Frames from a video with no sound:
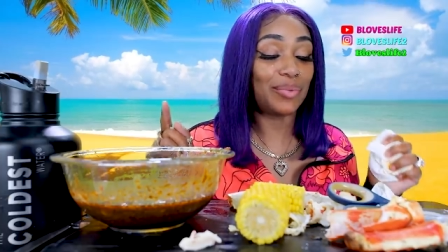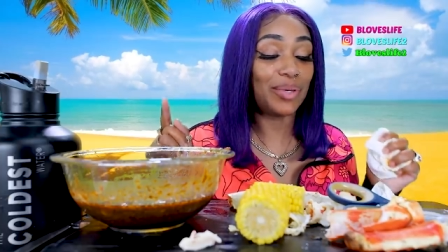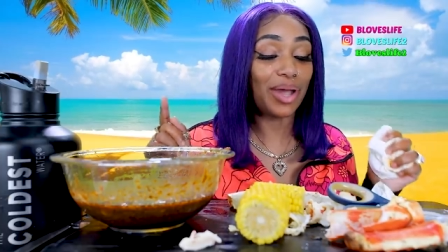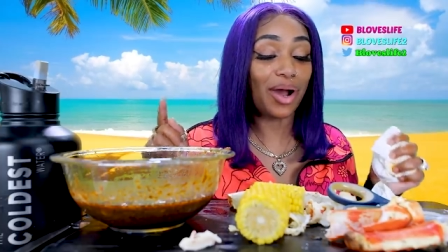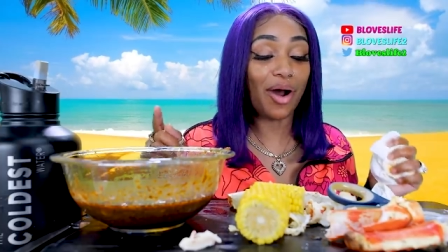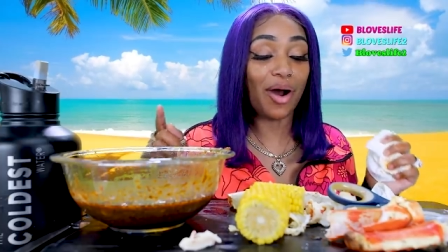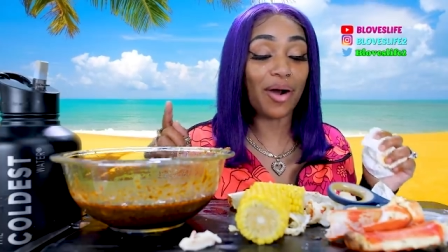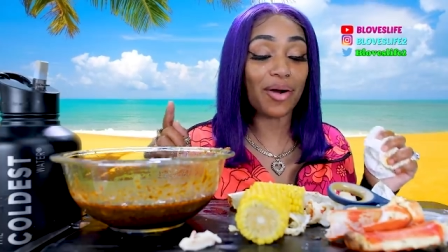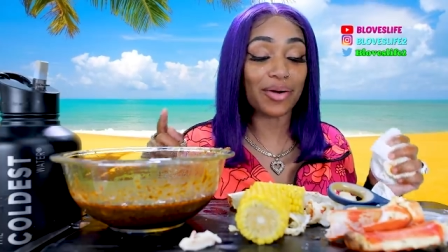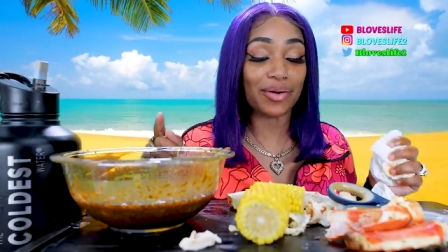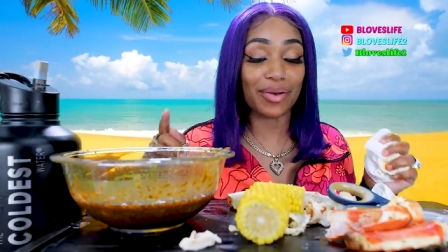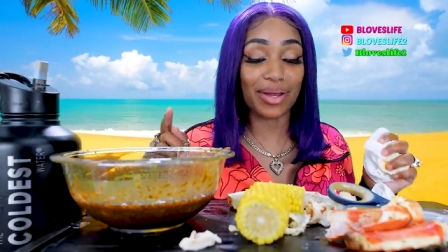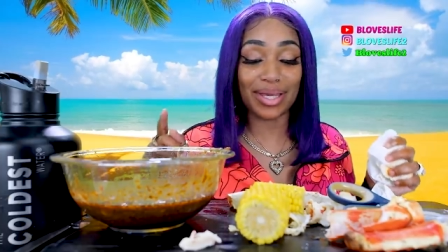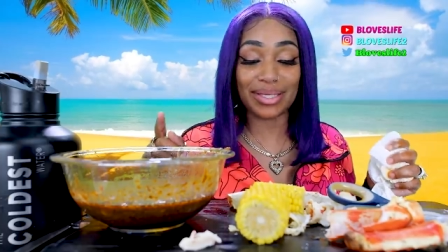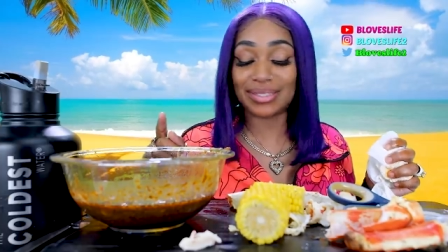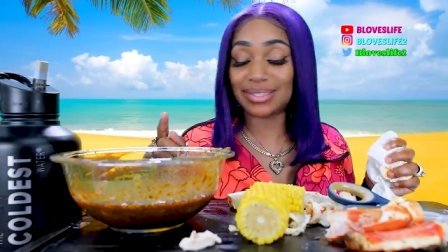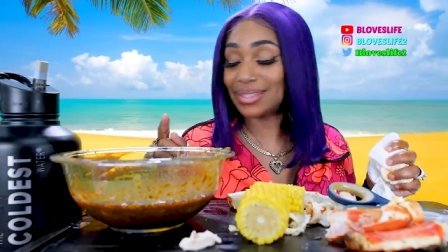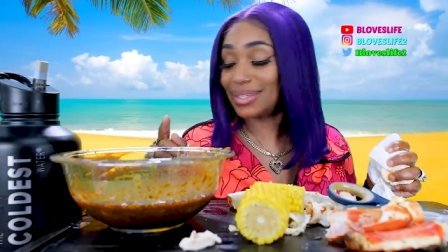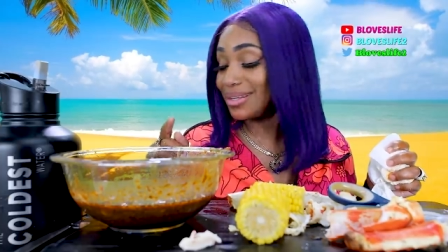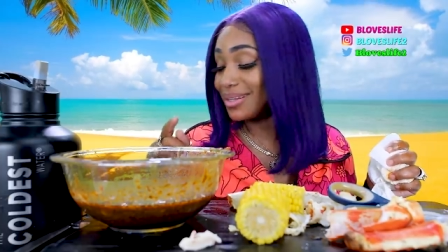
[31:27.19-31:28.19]
We all
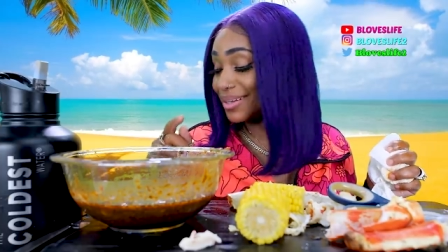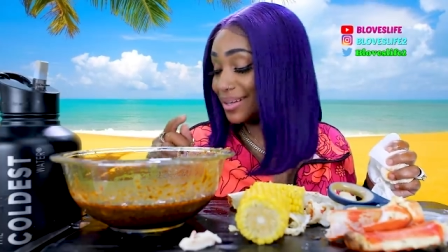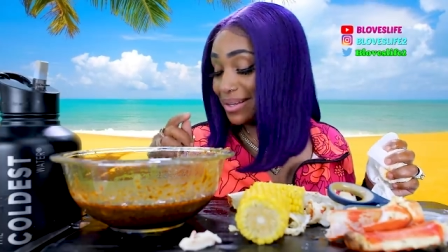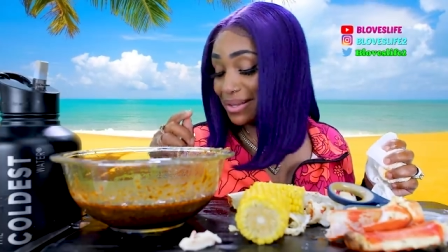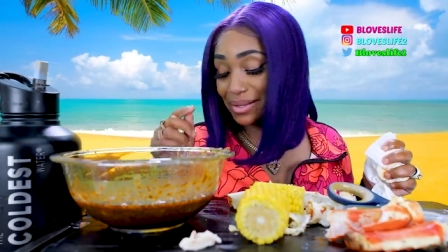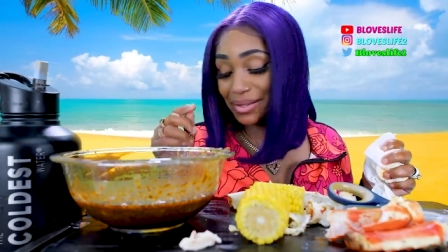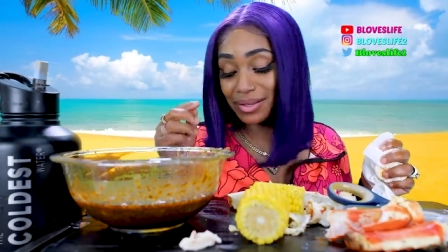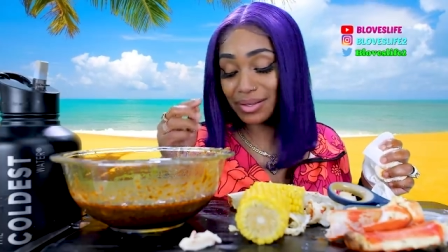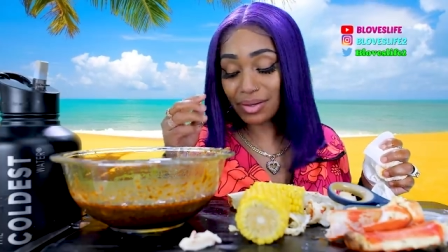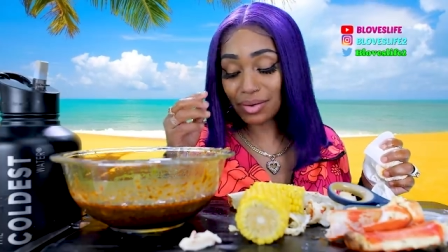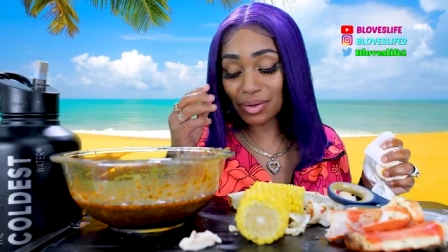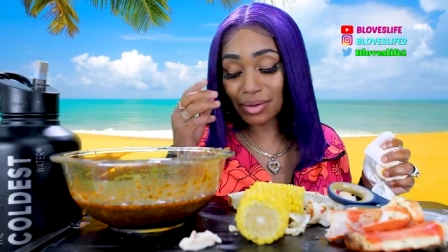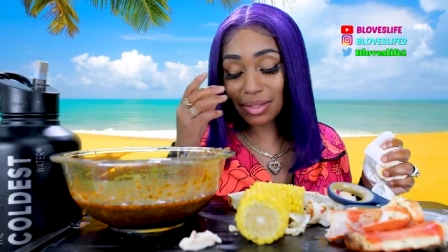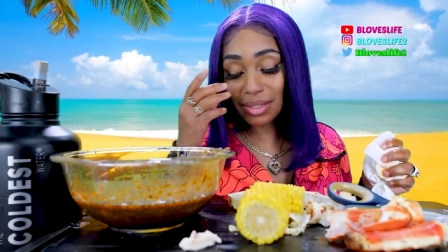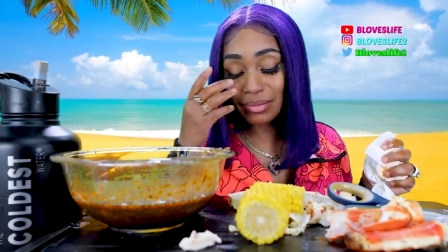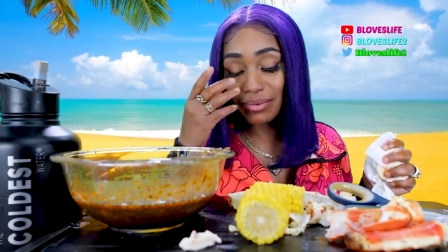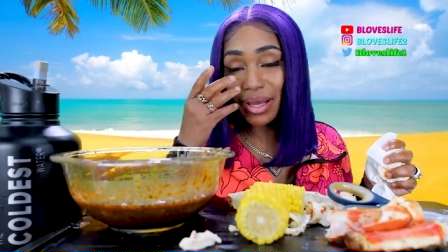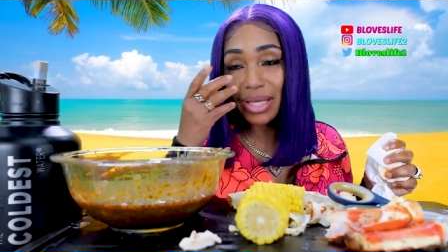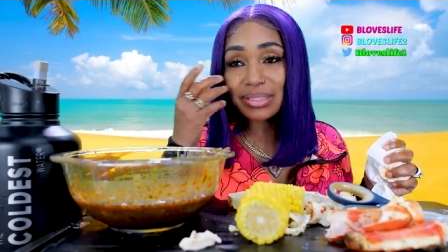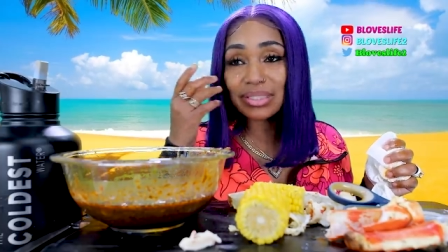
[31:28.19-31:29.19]
crazy.
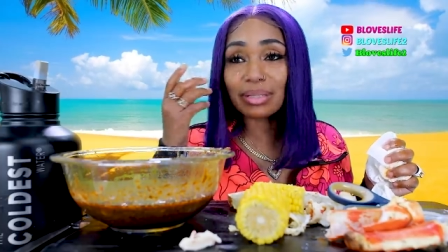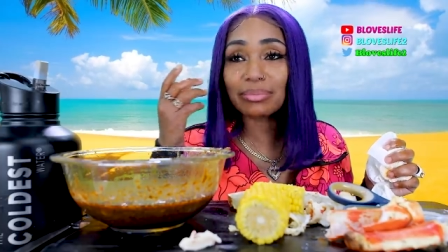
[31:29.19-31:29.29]
What's